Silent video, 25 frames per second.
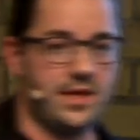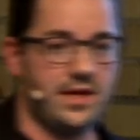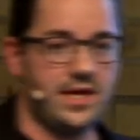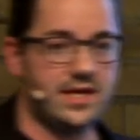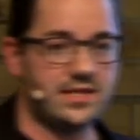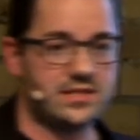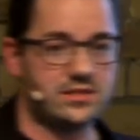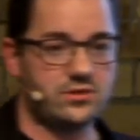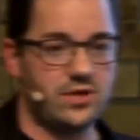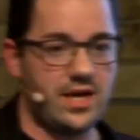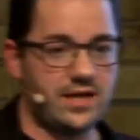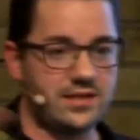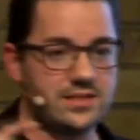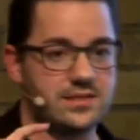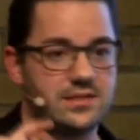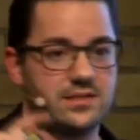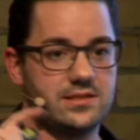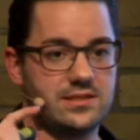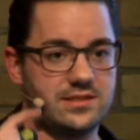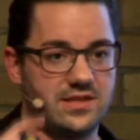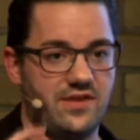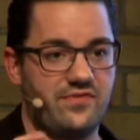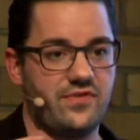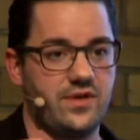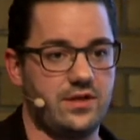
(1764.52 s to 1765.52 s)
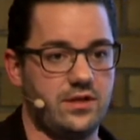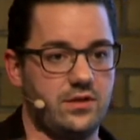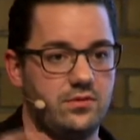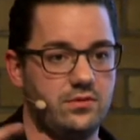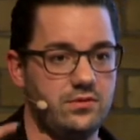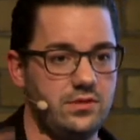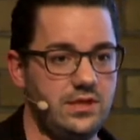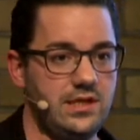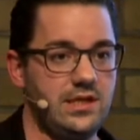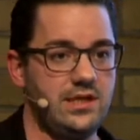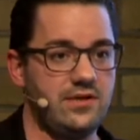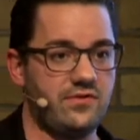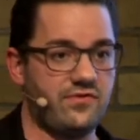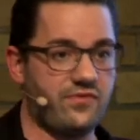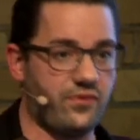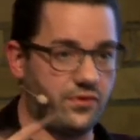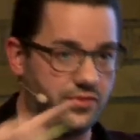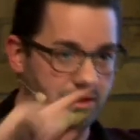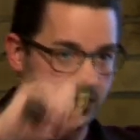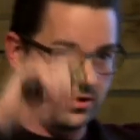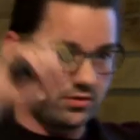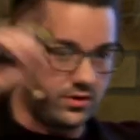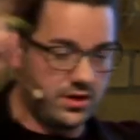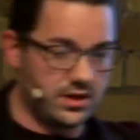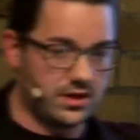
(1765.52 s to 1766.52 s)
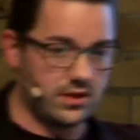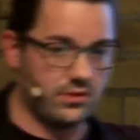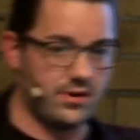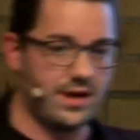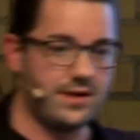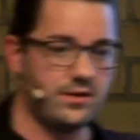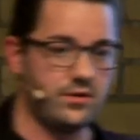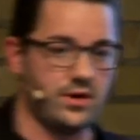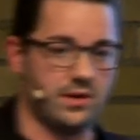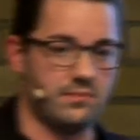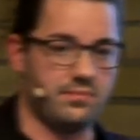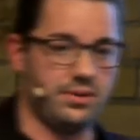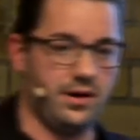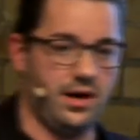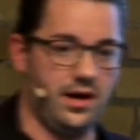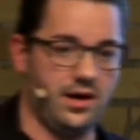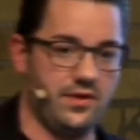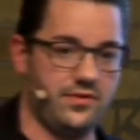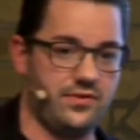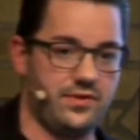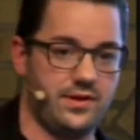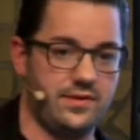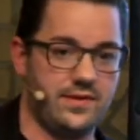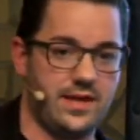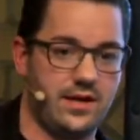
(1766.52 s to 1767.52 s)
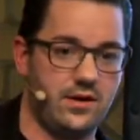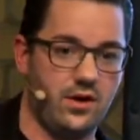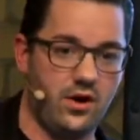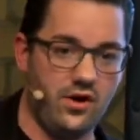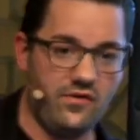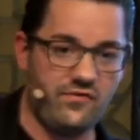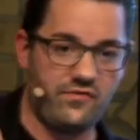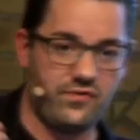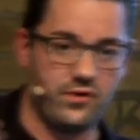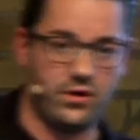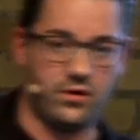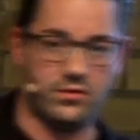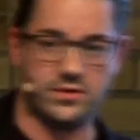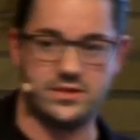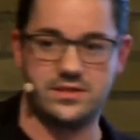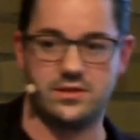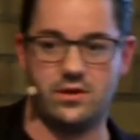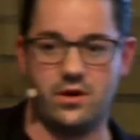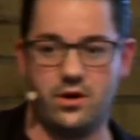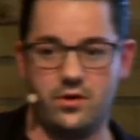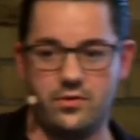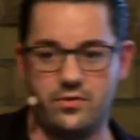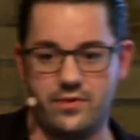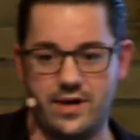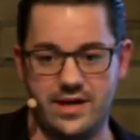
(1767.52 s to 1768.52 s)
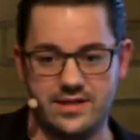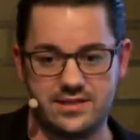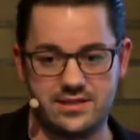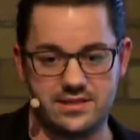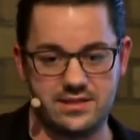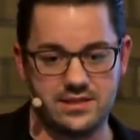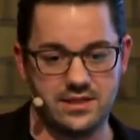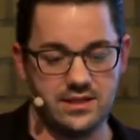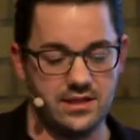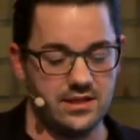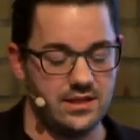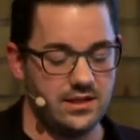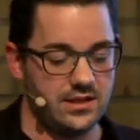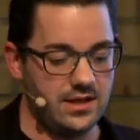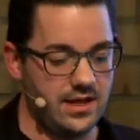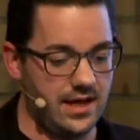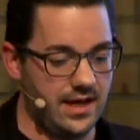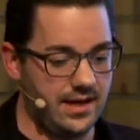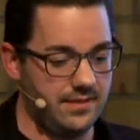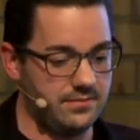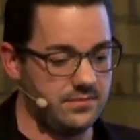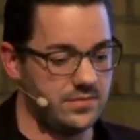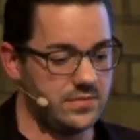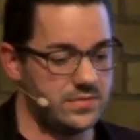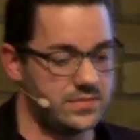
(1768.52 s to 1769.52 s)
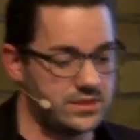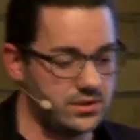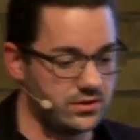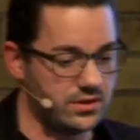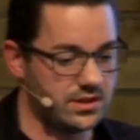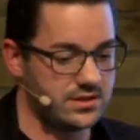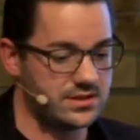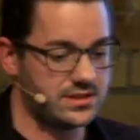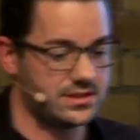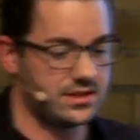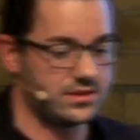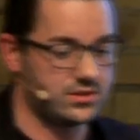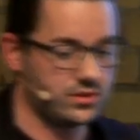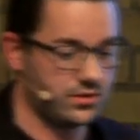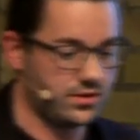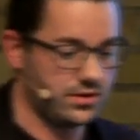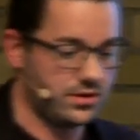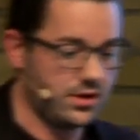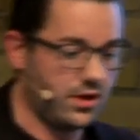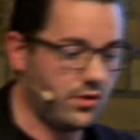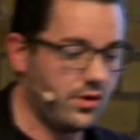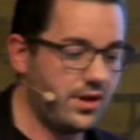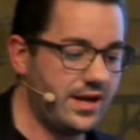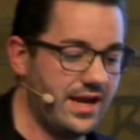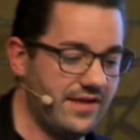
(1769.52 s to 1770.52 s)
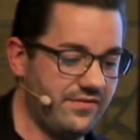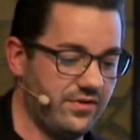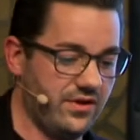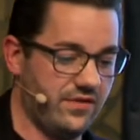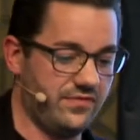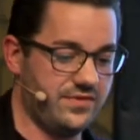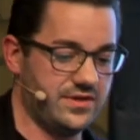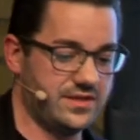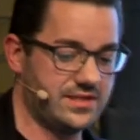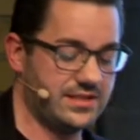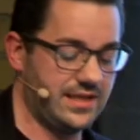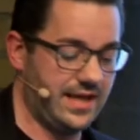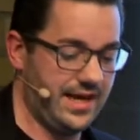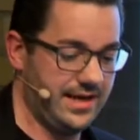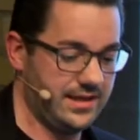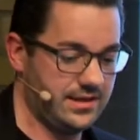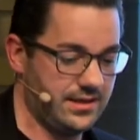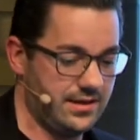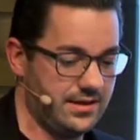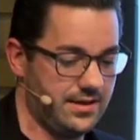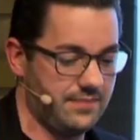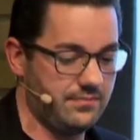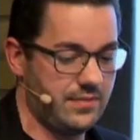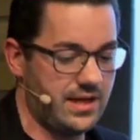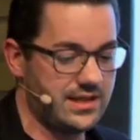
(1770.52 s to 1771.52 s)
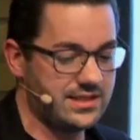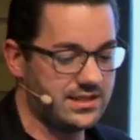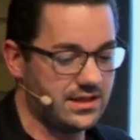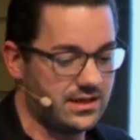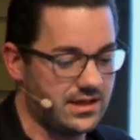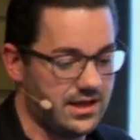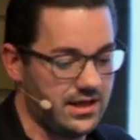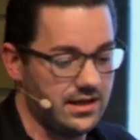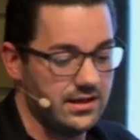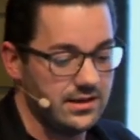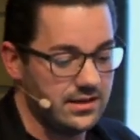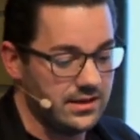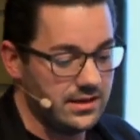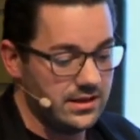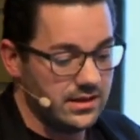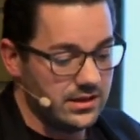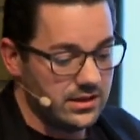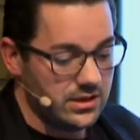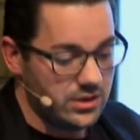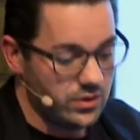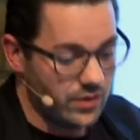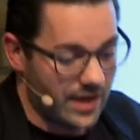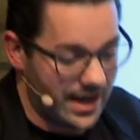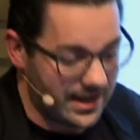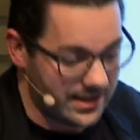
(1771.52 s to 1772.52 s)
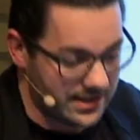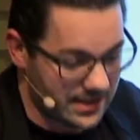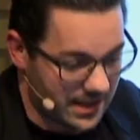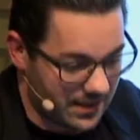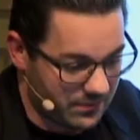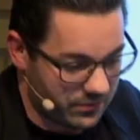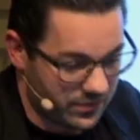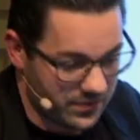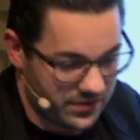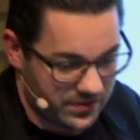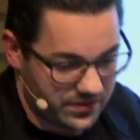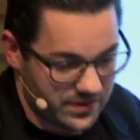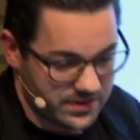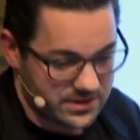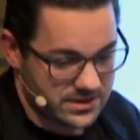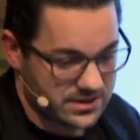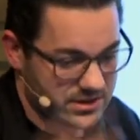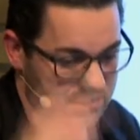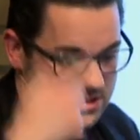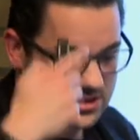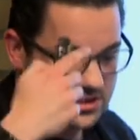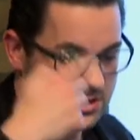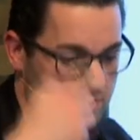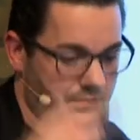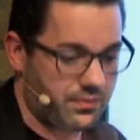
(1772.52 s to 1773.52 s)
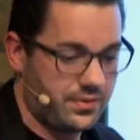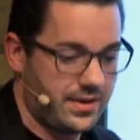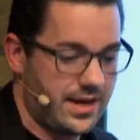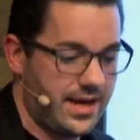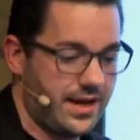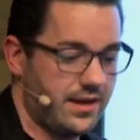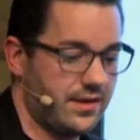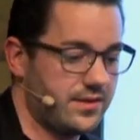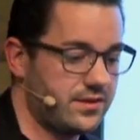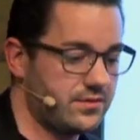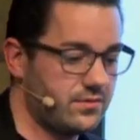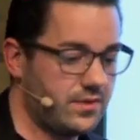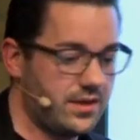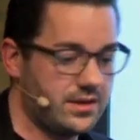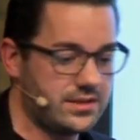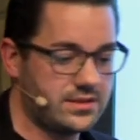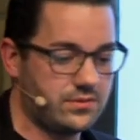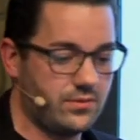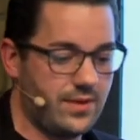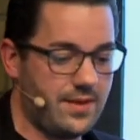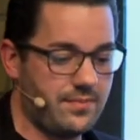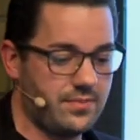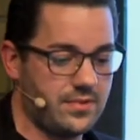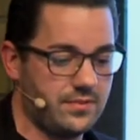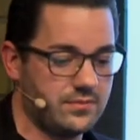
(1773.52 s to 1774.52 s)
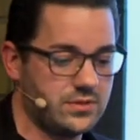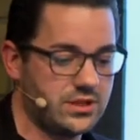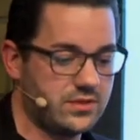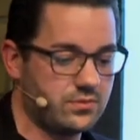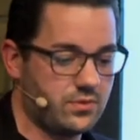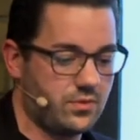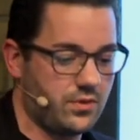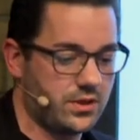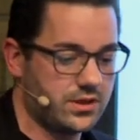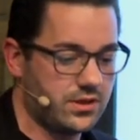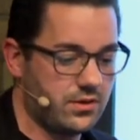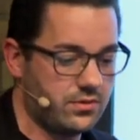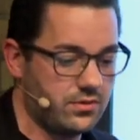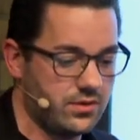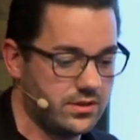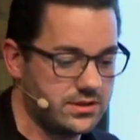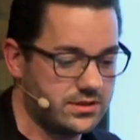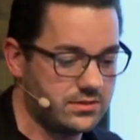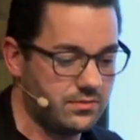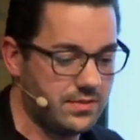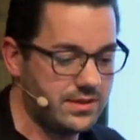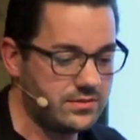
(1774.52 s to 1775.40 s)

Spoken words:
extracts the stuff that you need for the critical rendering path, and then offloads all the rest to the lower level of the site. And then basically you end up with, this is just to play as a web, I'm just going to walk you through it. So